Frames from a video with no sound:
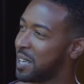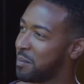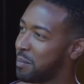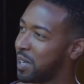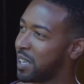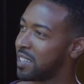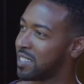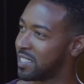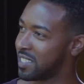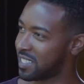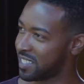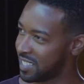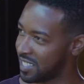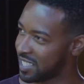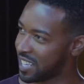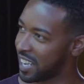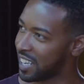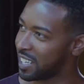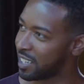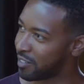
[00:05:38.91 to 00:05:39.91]
because it's
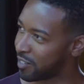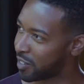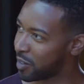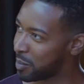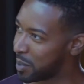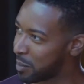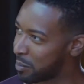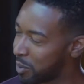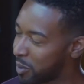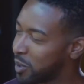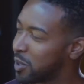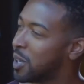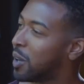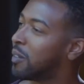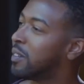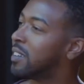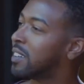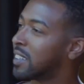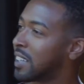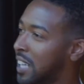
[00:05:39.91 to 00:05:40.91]
intended for people who
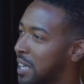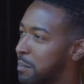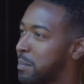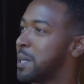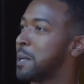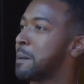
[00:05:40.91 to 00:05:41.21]
don't look like me.